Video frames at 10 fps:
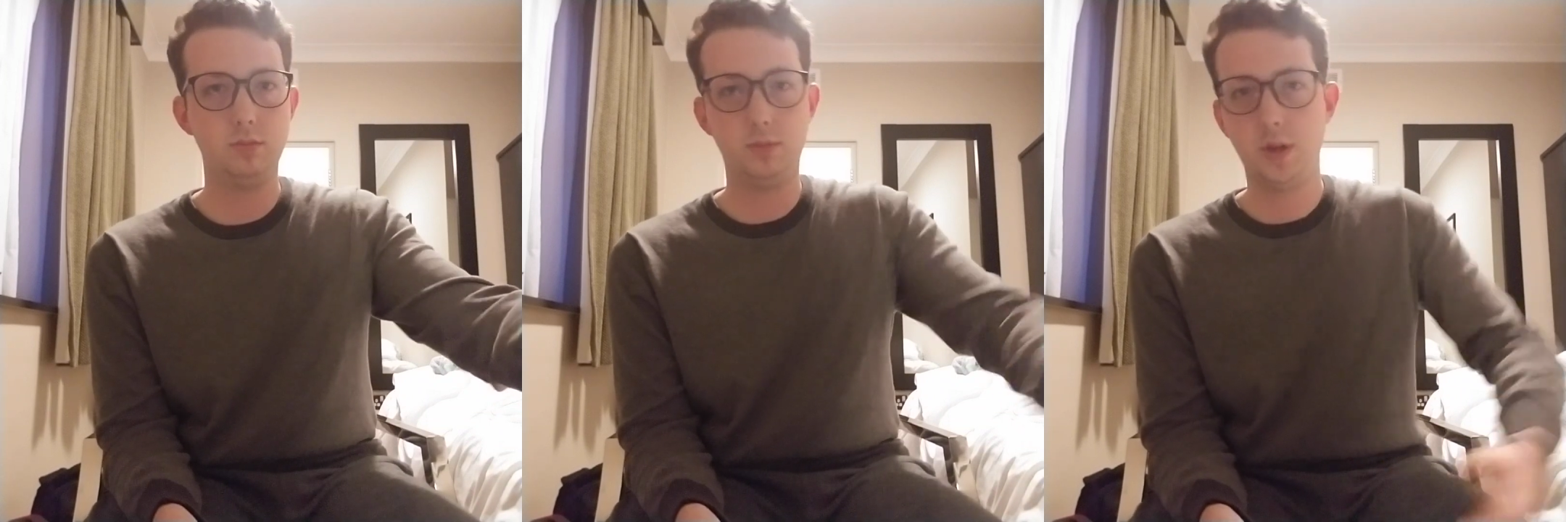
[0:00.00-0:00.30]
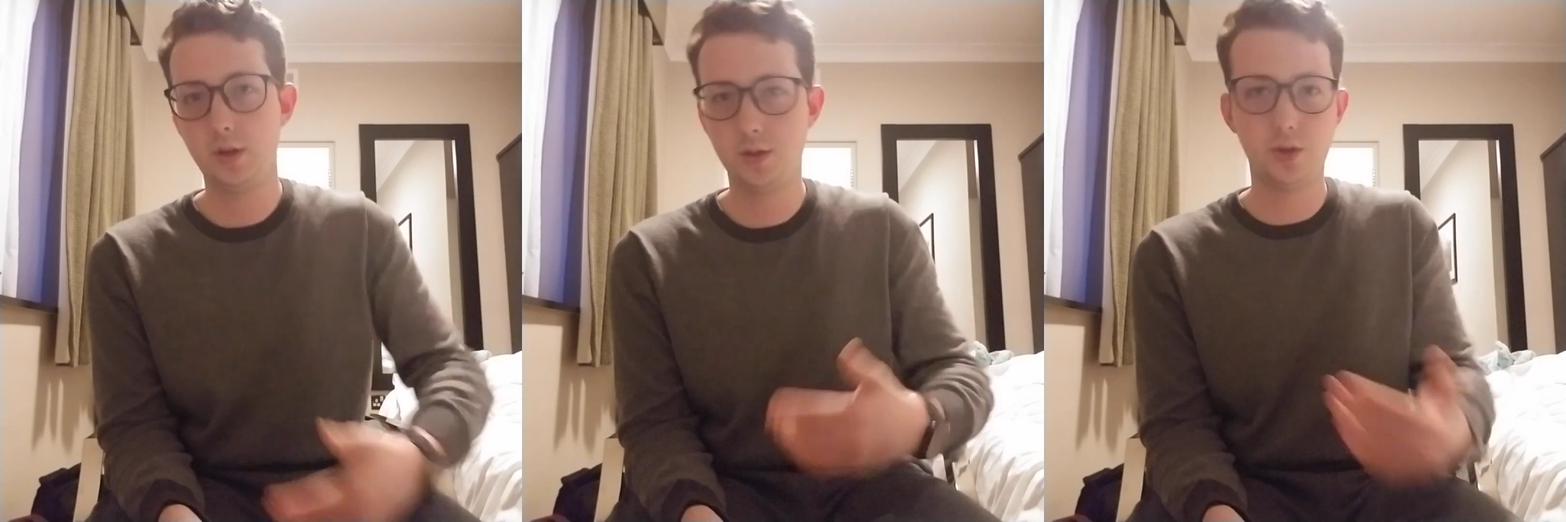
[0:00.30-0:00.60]

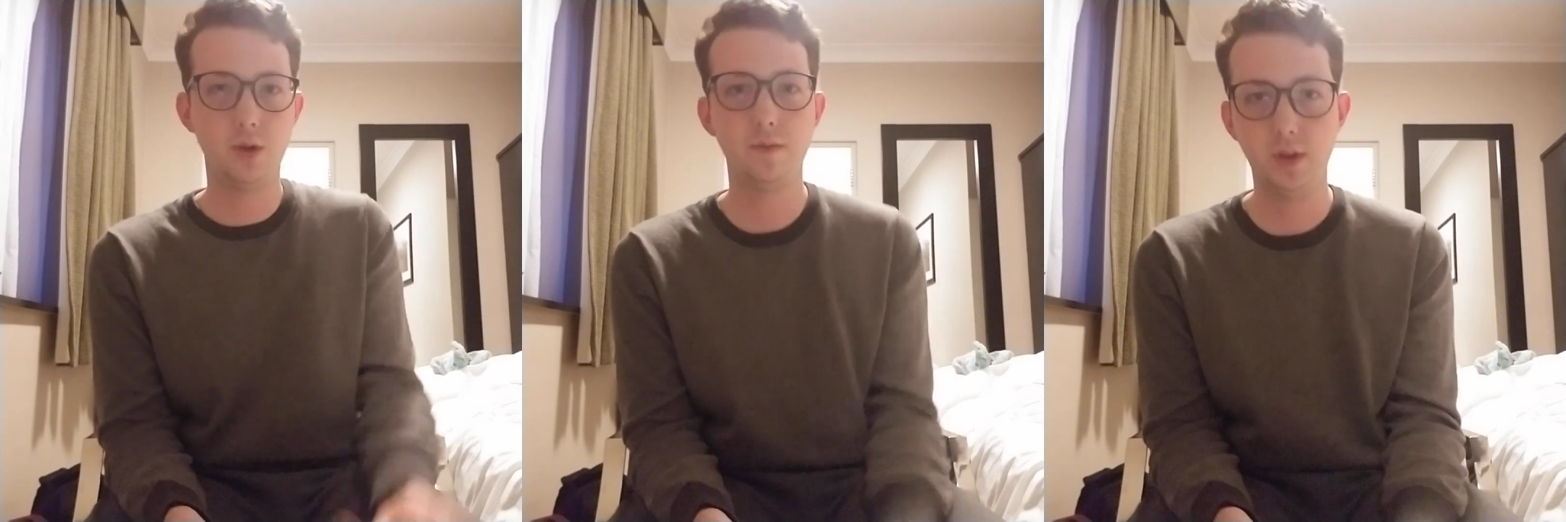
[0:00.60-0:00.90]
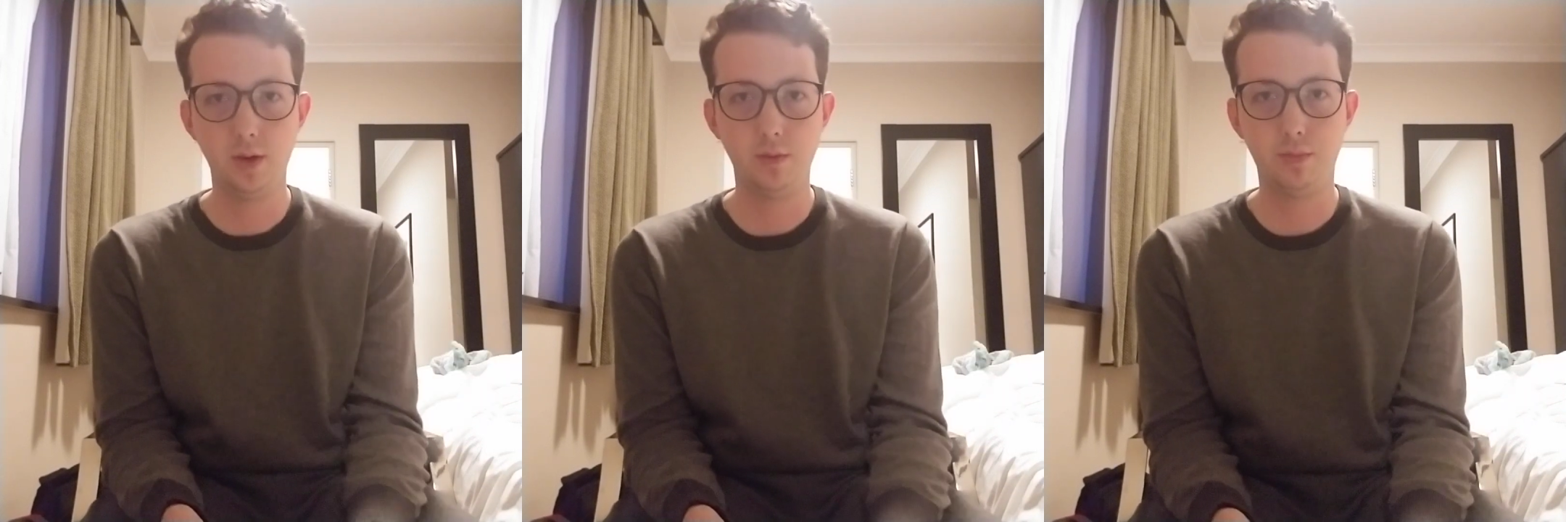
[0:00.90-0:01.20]
they're
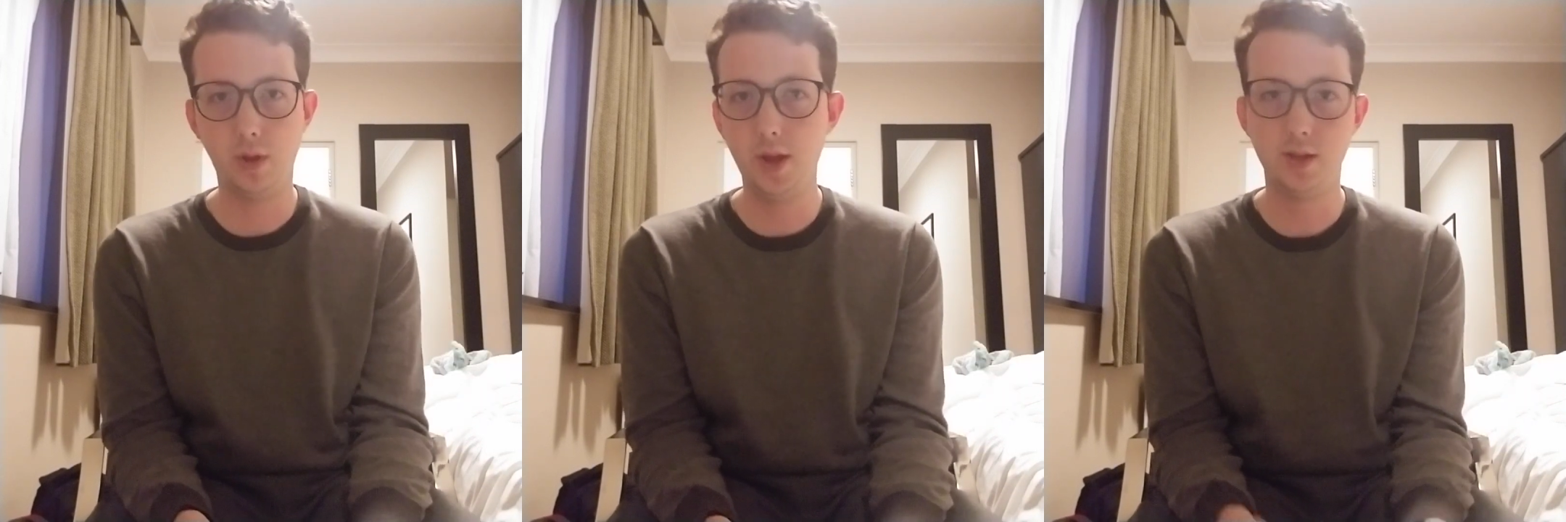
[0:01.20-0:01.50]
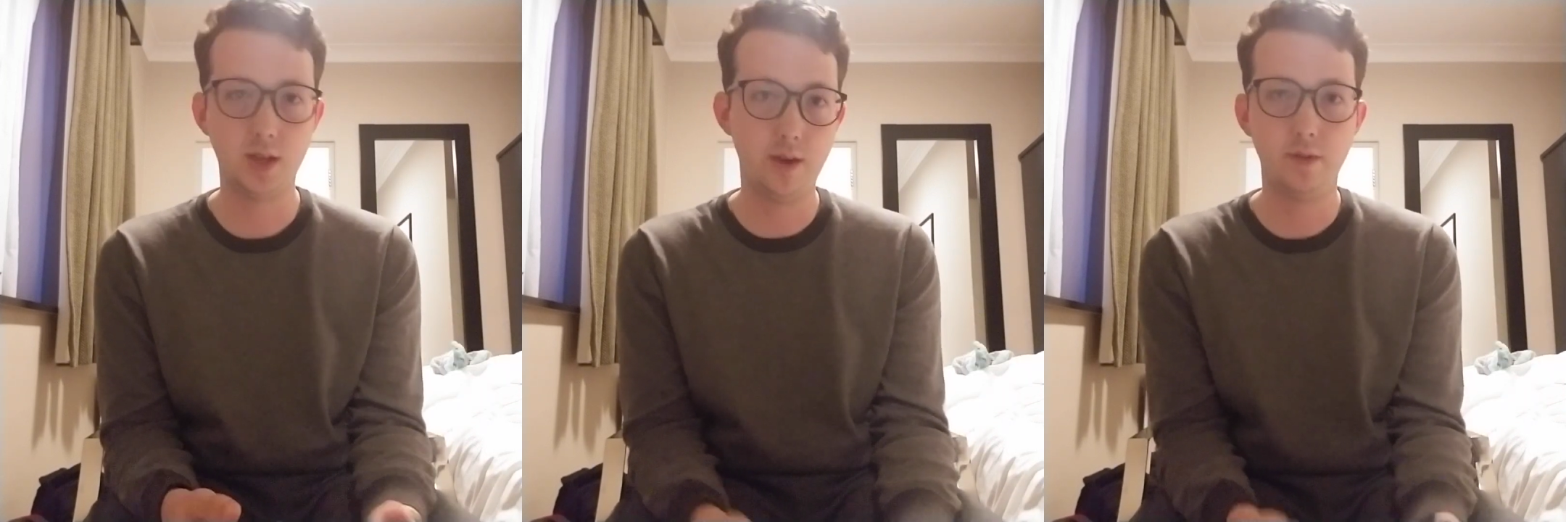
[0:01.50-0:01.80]
serving
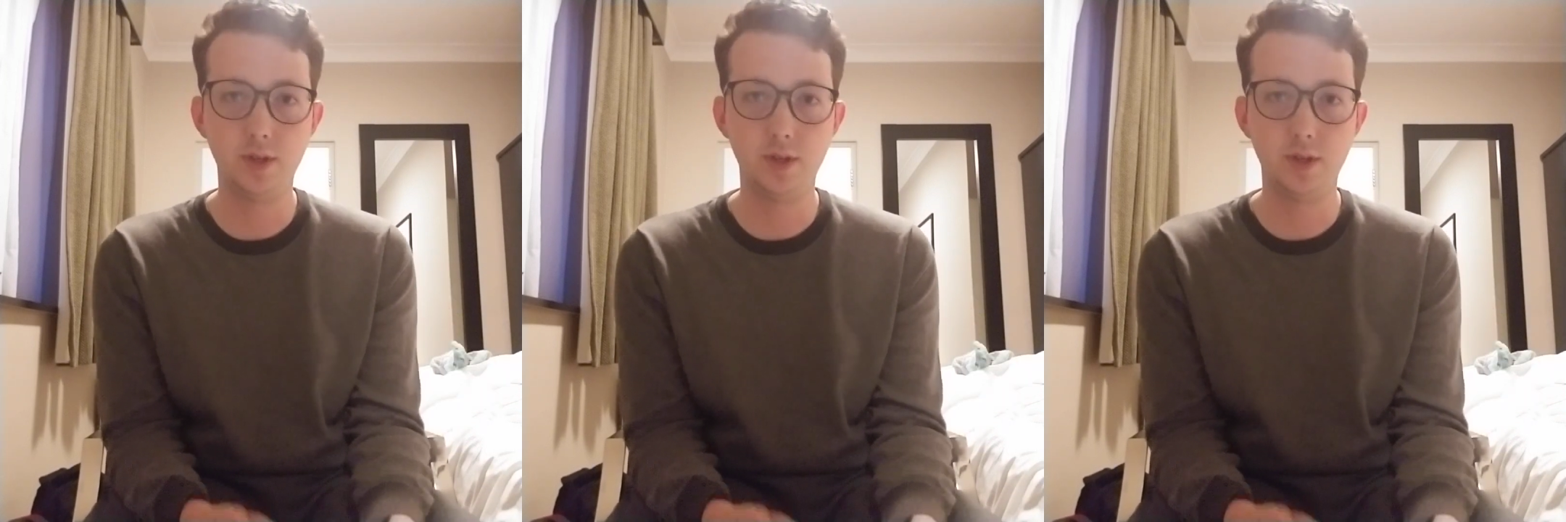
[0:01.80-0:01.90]
plates every